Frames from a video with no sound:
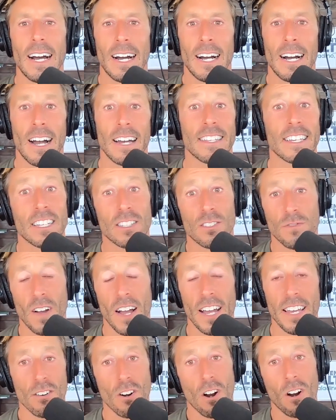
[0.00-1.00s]
I think it's
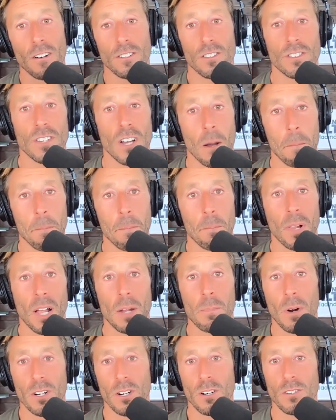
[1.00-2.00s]
fine. There are some blood
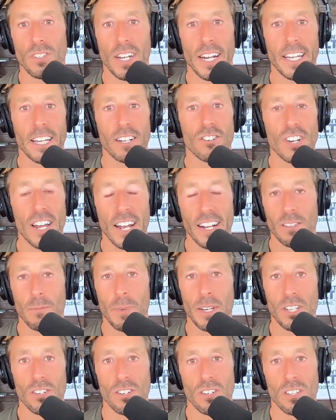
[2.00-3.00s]
markers that I could check to
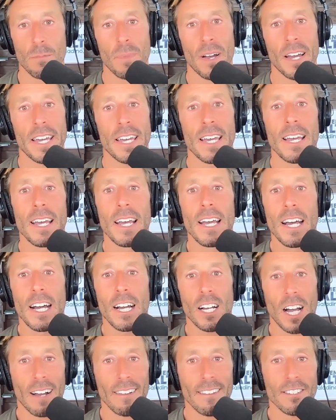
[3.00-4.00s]
make sure that my
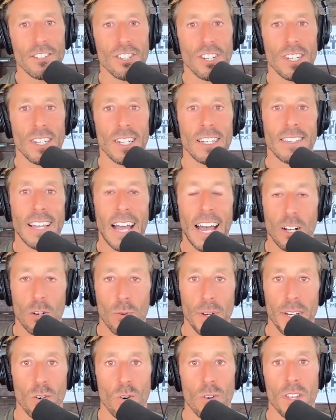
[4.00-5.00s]
collagen is
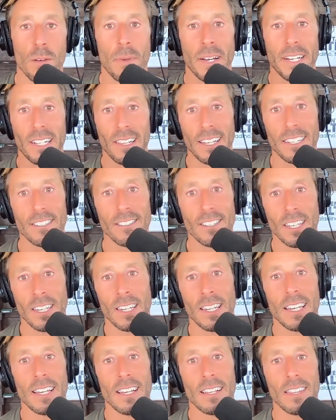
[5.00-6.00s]
adequate or that my
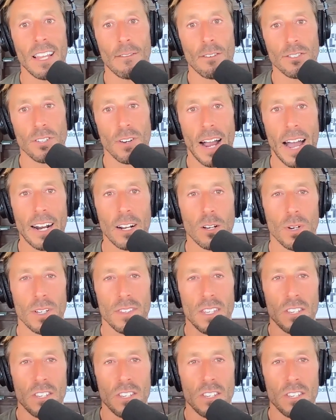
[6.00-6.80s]
glycine levels are adequate.